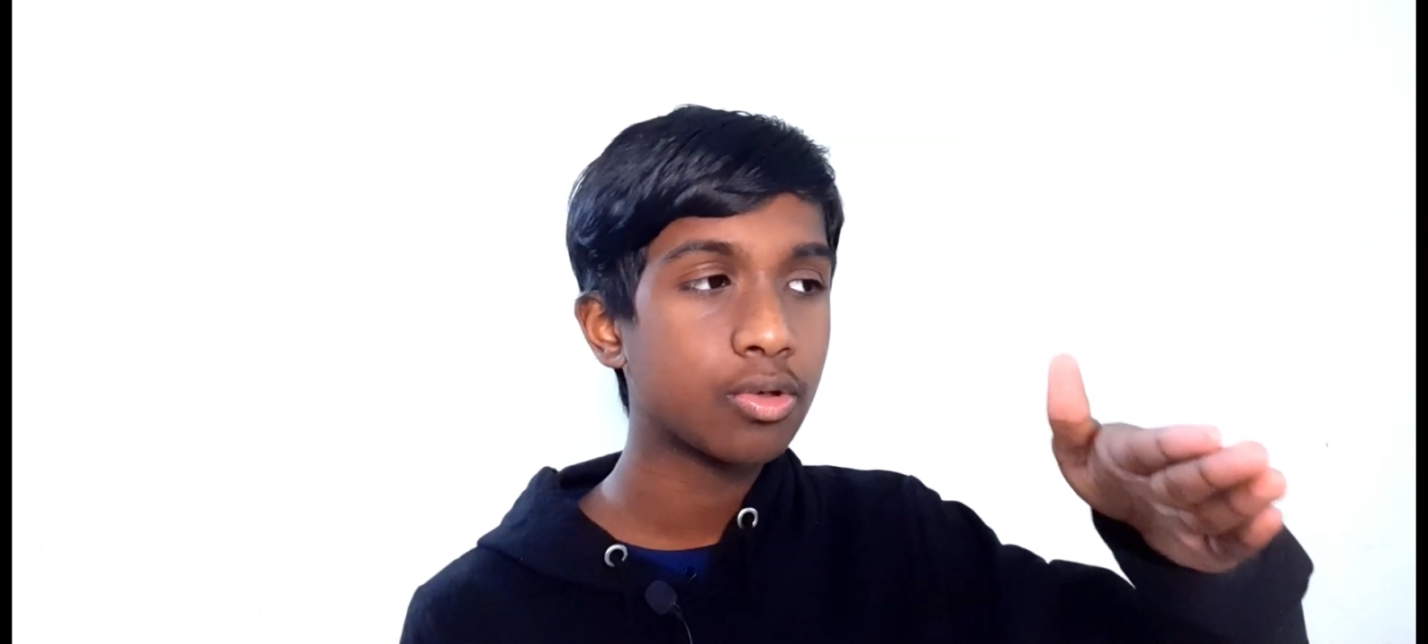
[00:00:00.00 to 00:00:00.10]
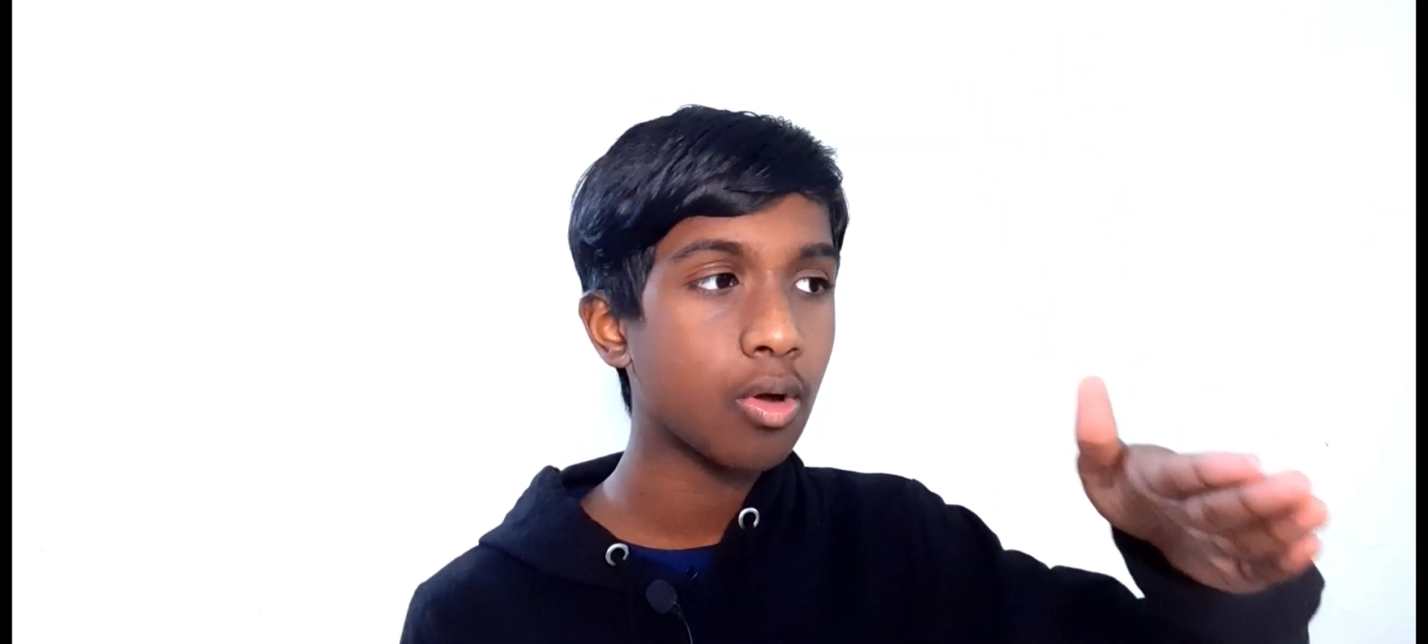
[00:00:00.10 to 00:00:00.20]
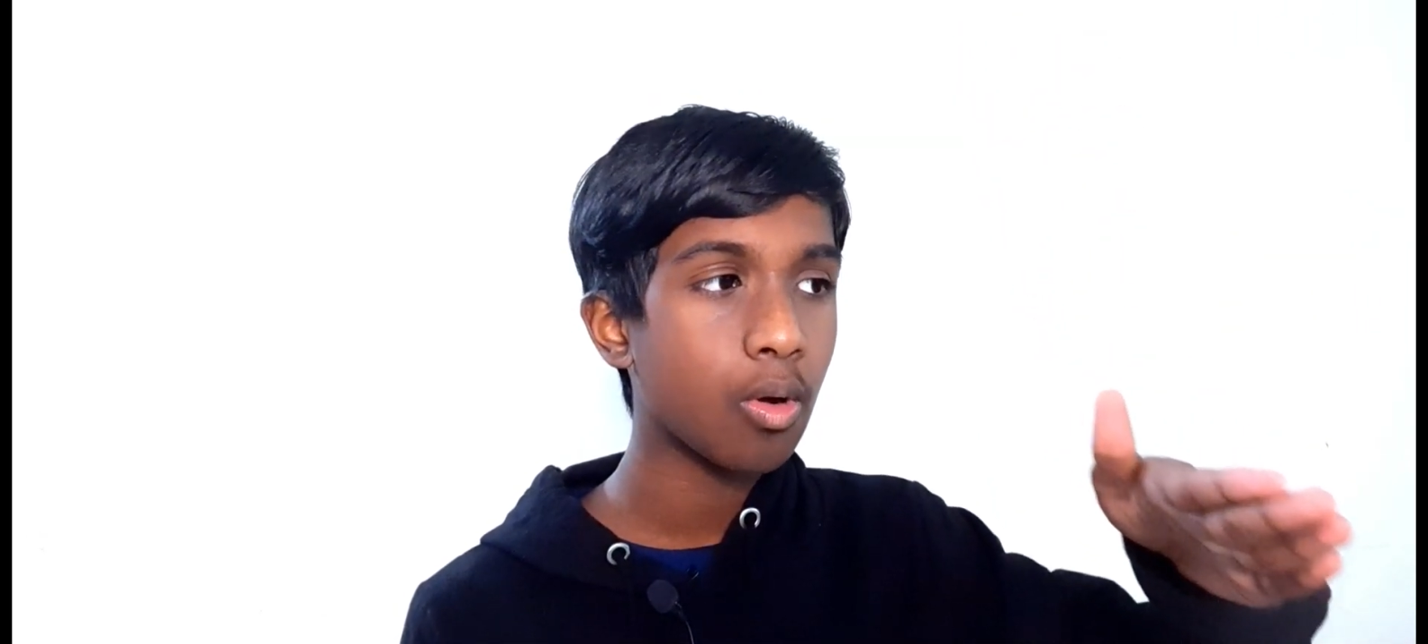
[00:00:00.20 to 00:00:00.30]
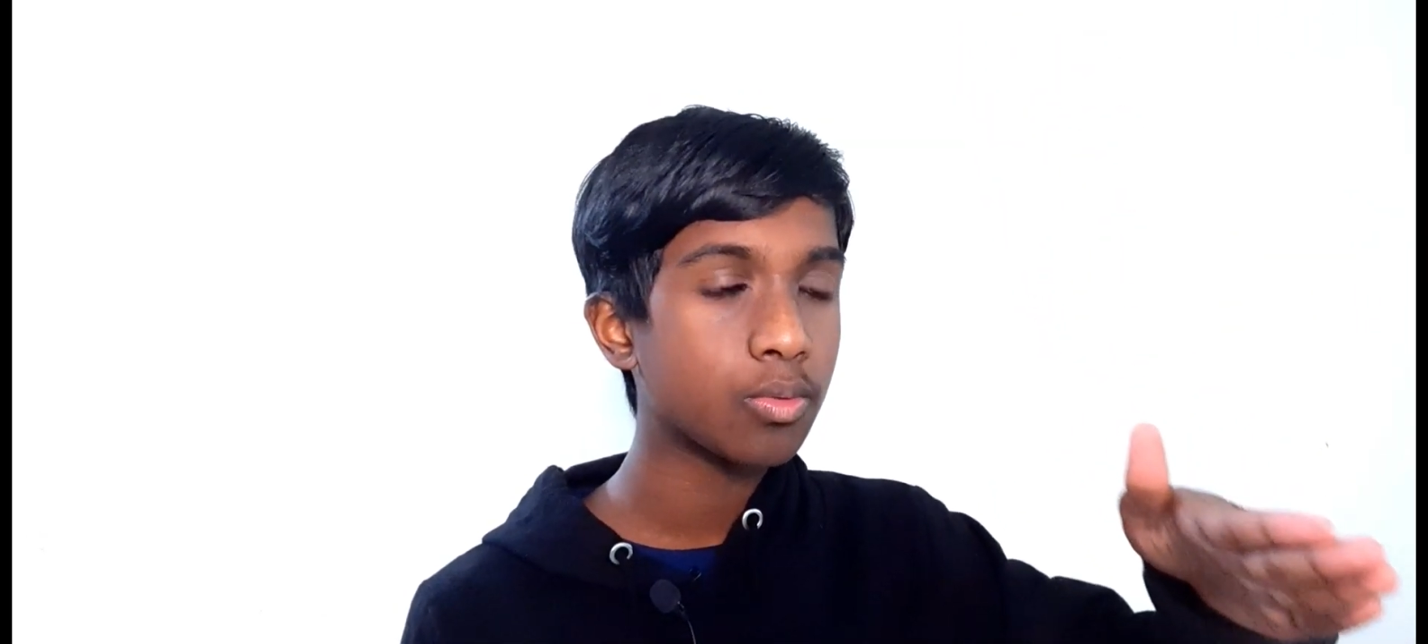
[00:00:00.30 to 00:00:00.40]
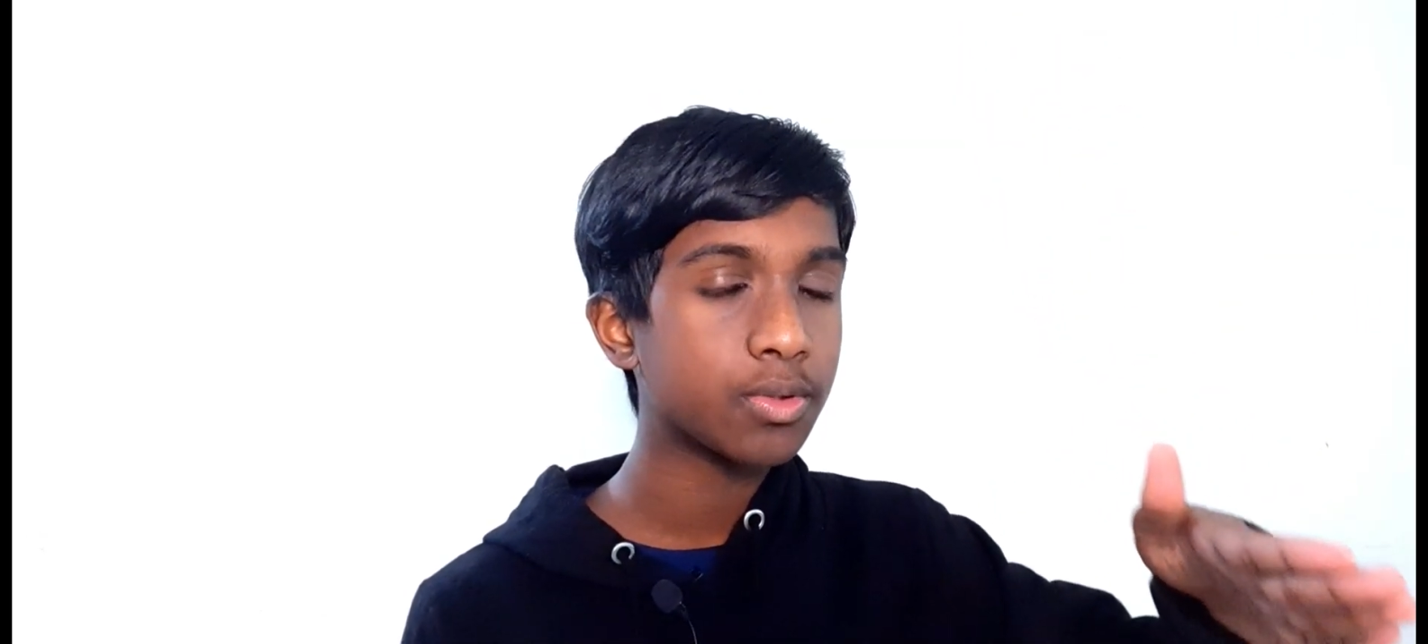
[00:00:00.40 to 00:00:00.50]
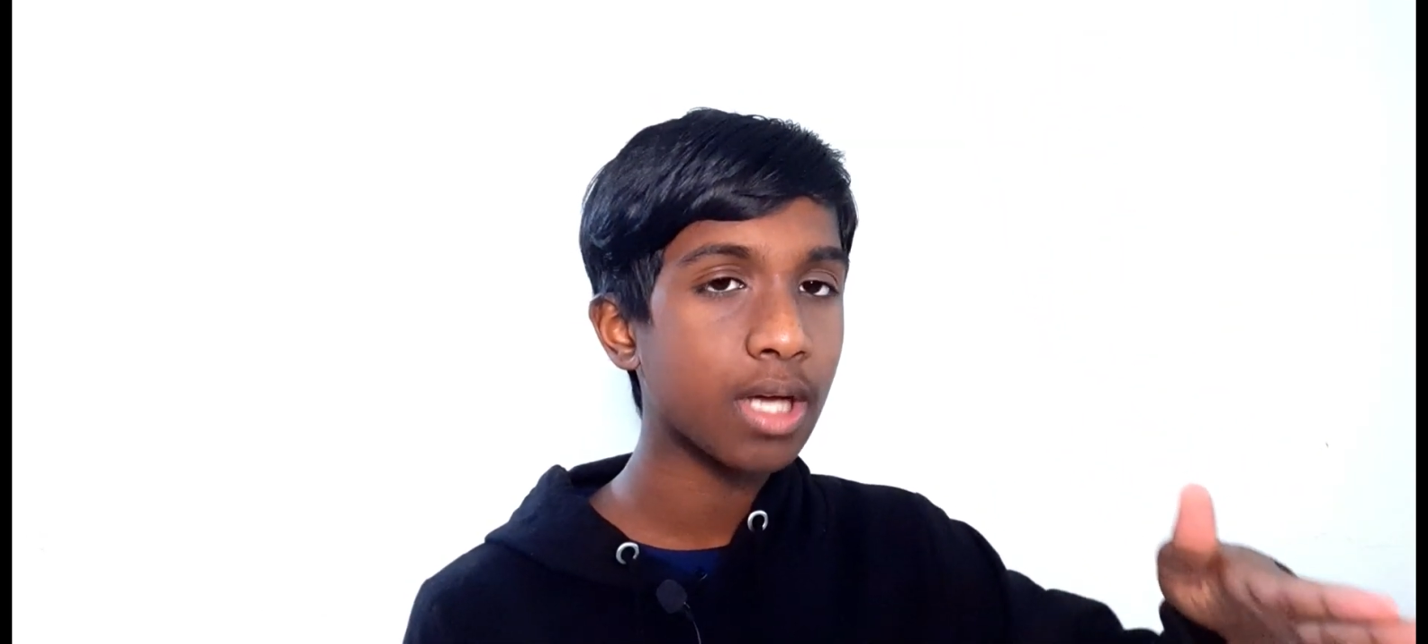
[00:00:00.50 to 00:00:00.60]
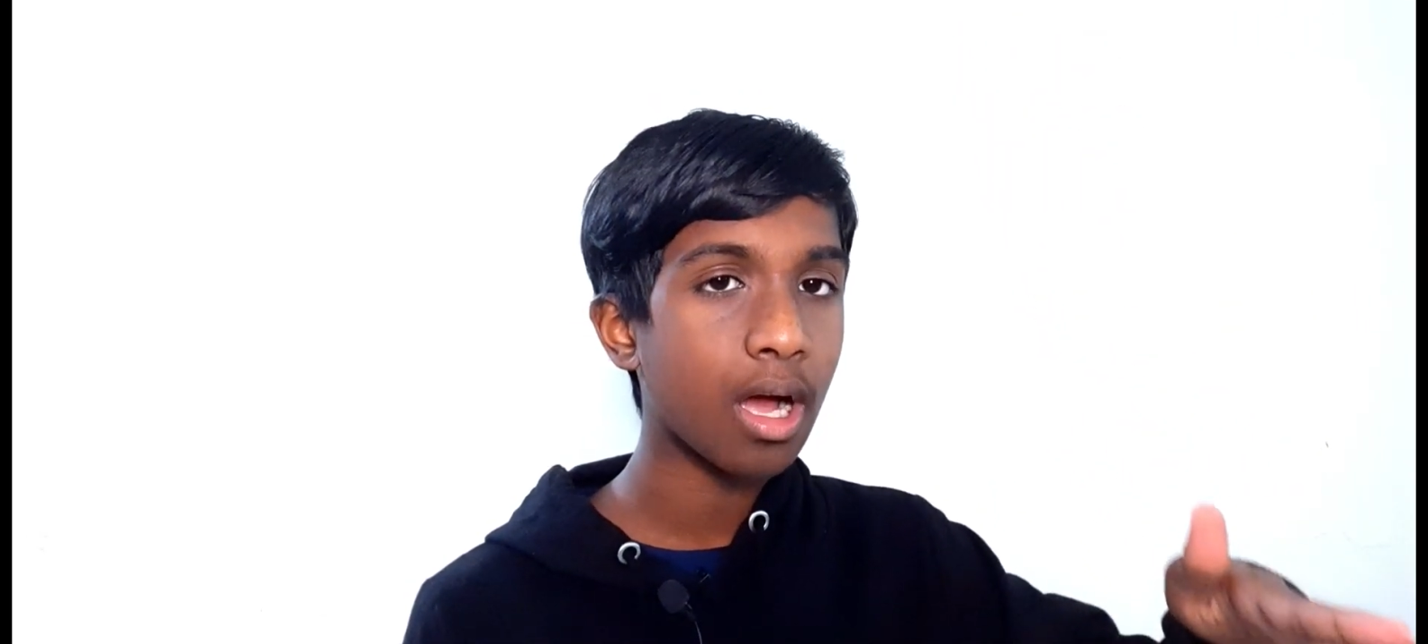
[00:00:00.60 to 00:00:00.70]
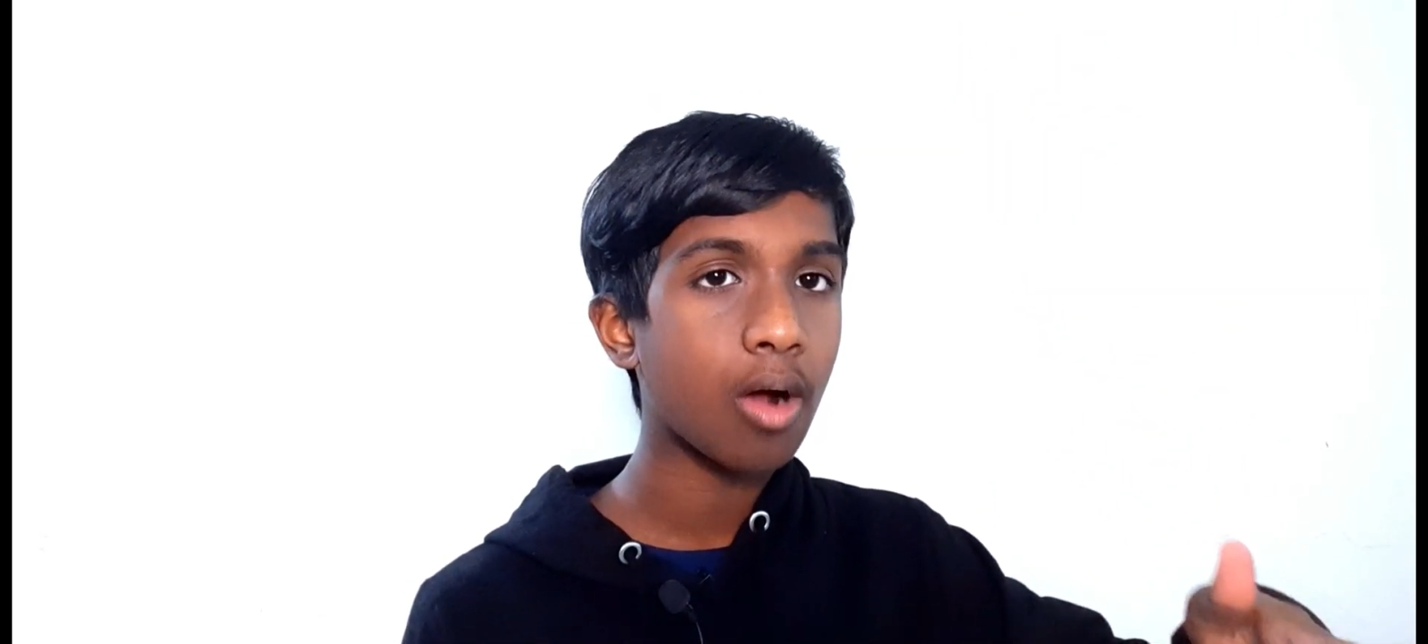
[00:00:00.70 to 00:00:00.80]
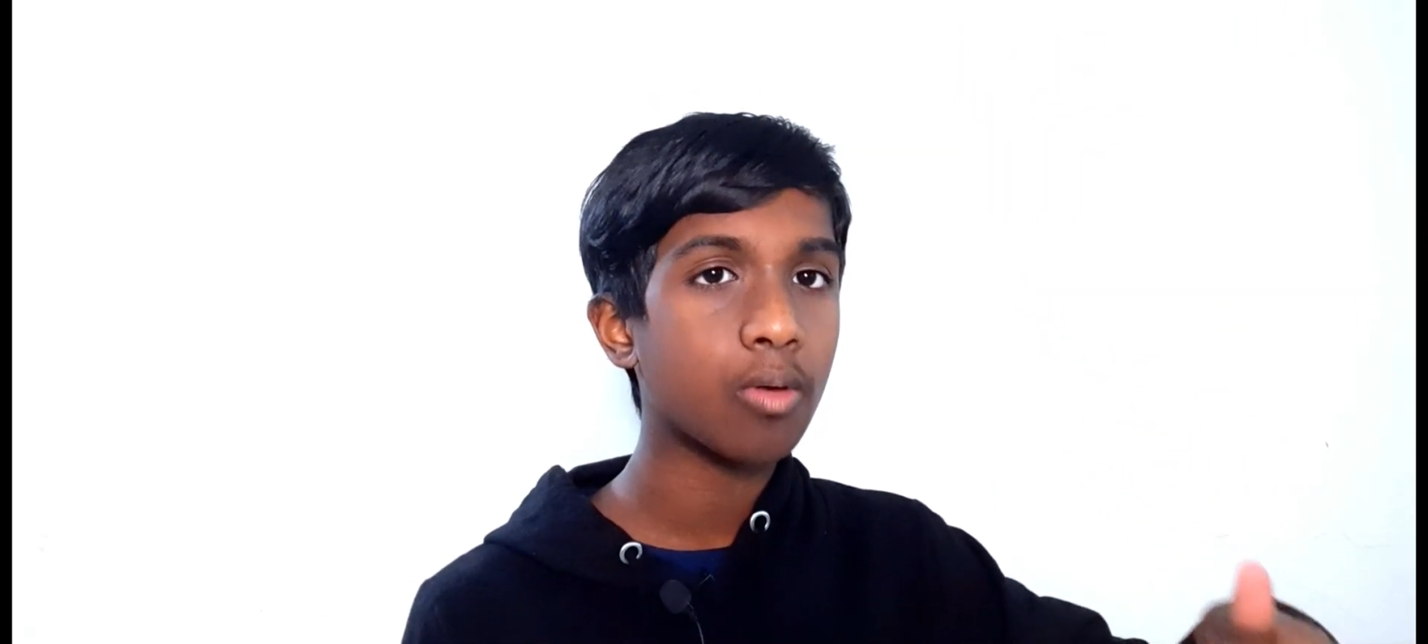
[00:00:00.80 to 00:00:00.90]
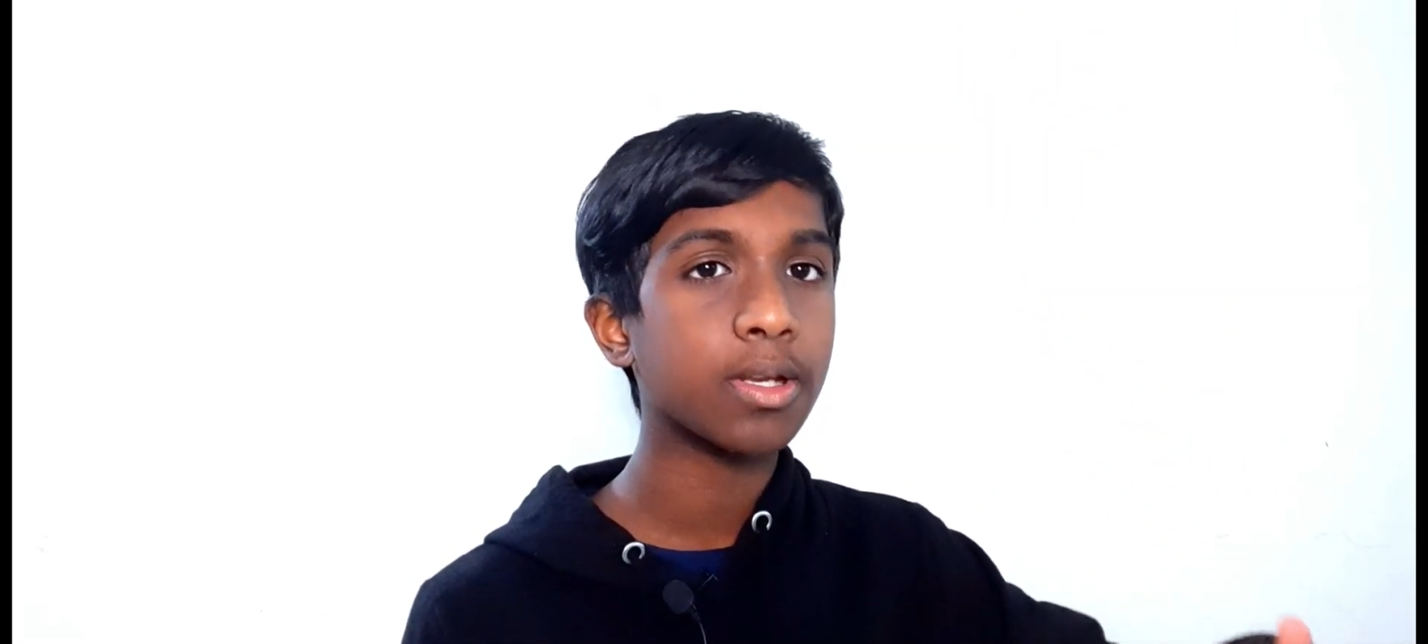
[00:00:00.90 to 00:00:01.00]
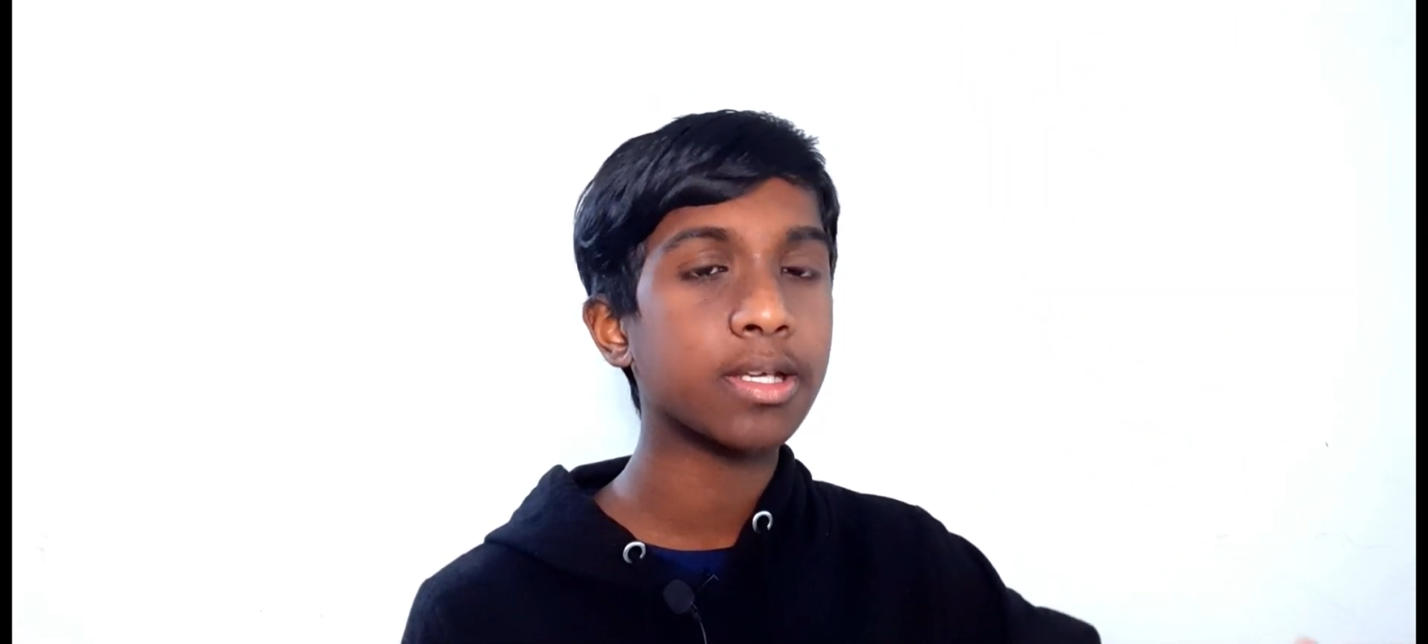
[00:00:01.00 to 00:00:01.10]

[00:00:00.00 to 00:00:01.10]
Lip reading: go down